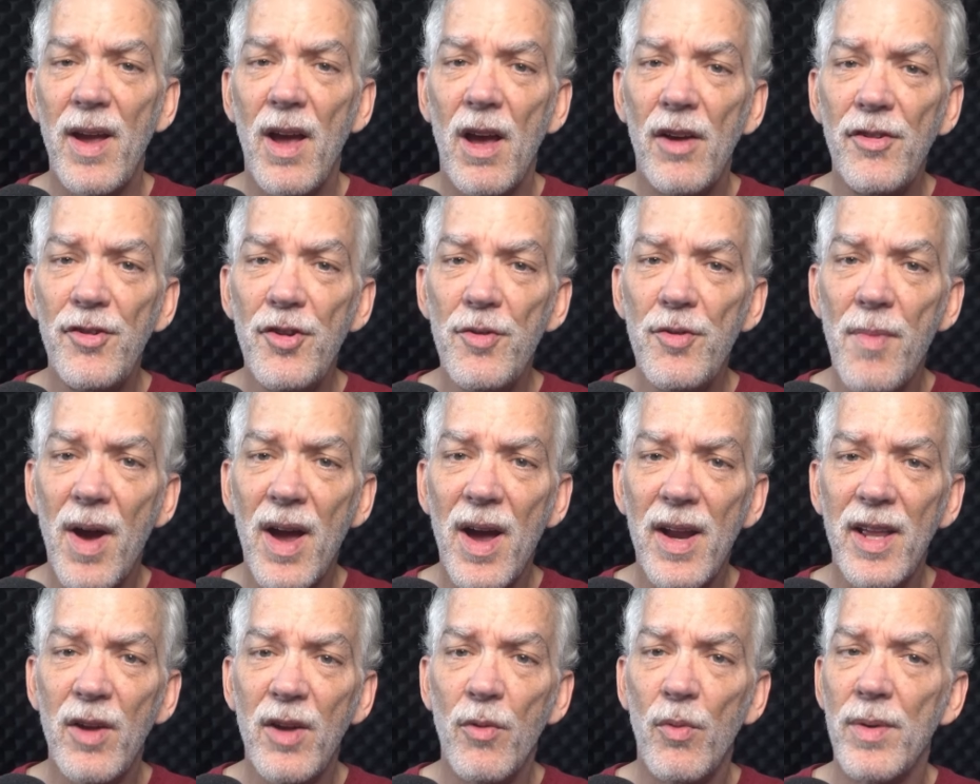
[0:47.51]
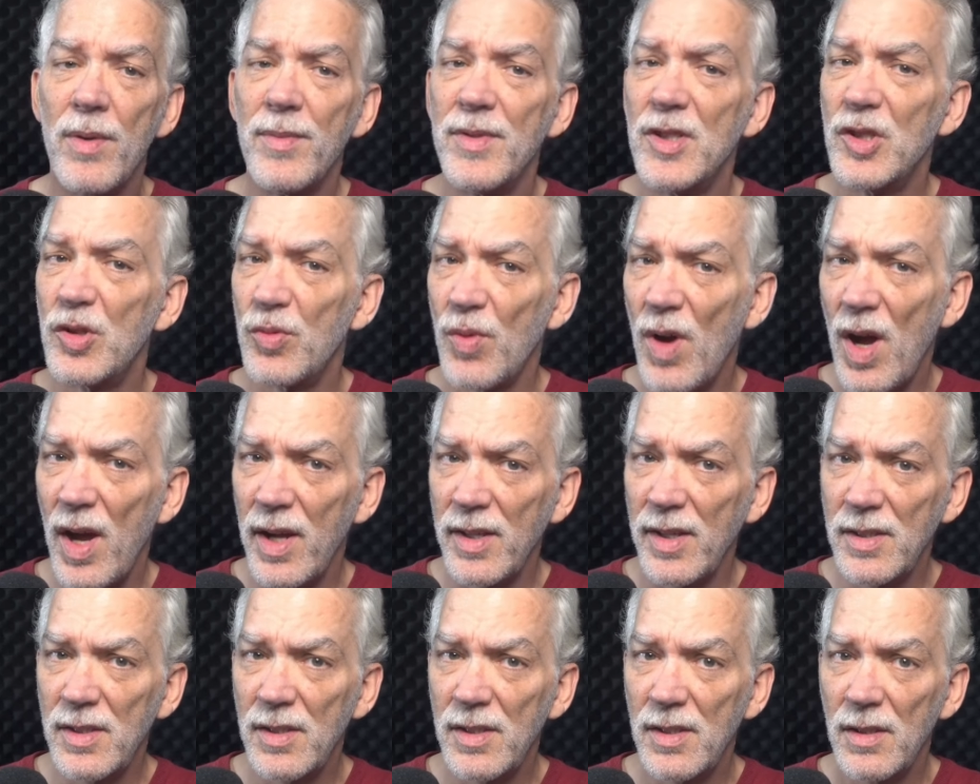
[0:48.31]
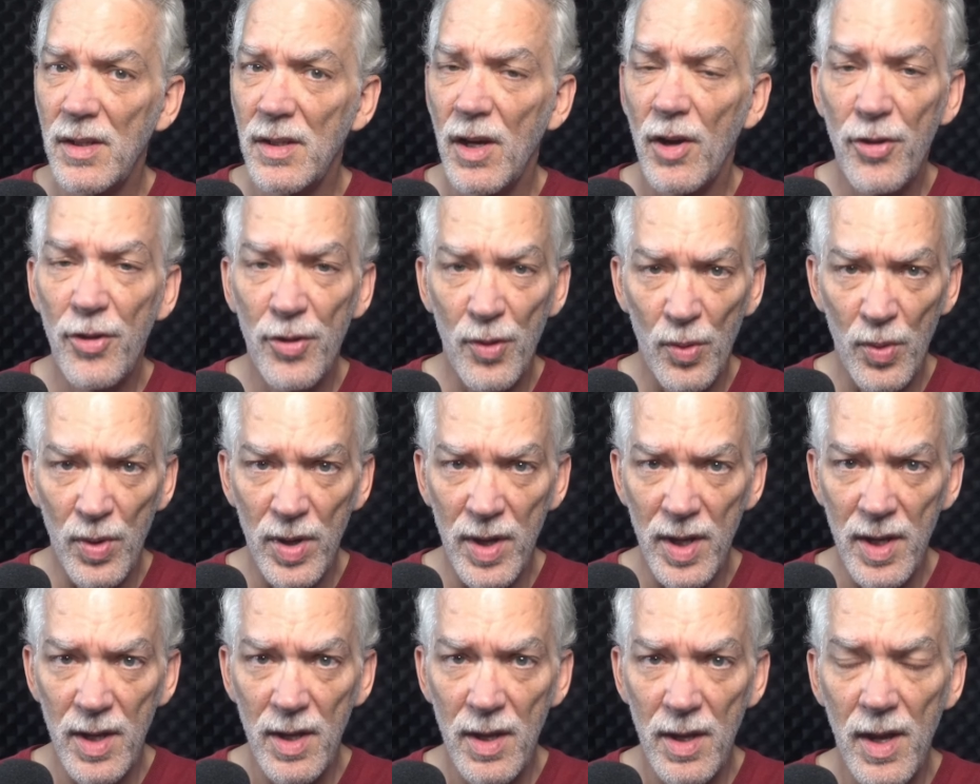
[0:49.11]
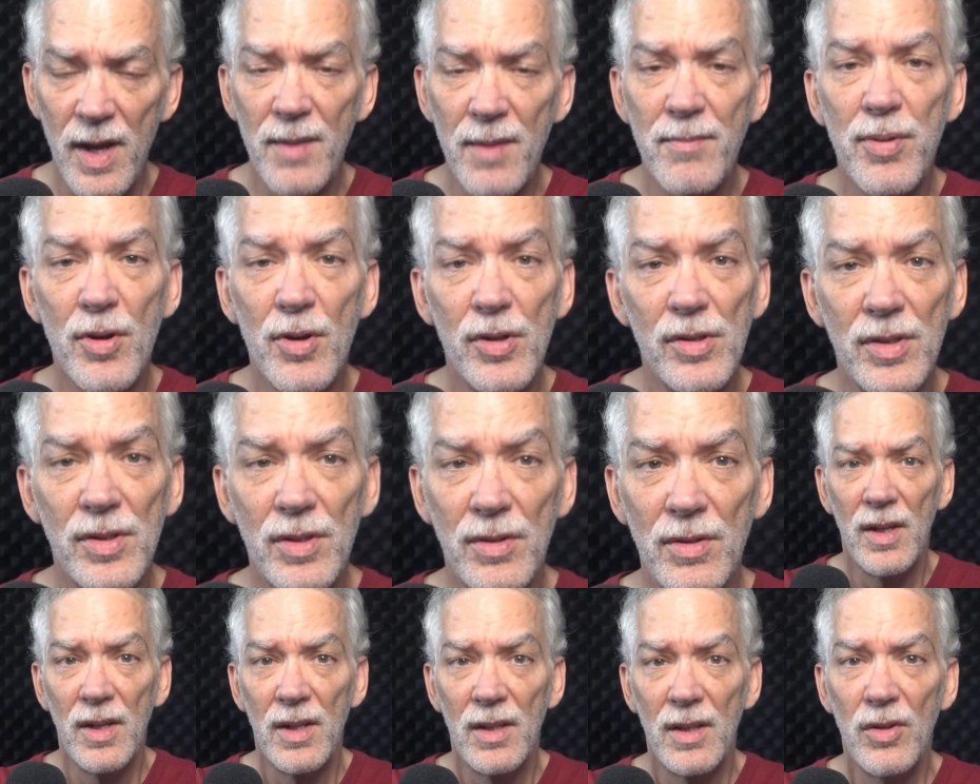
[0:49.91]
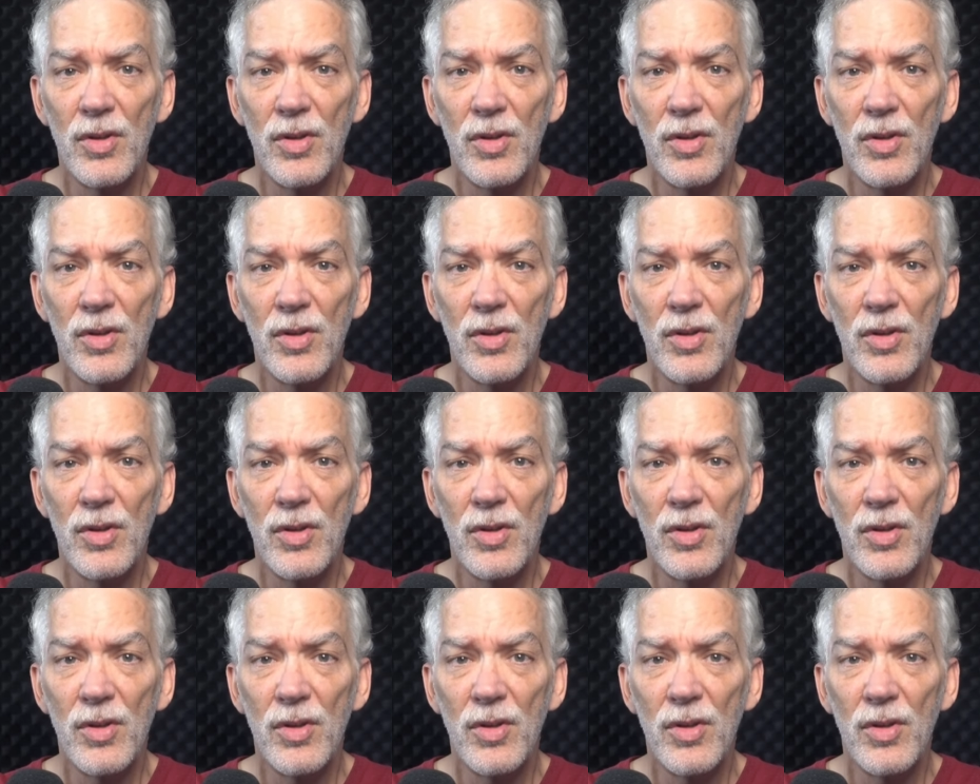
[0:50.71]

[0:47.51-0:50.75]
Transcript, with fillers: undermining women's rights, authority, and personhood.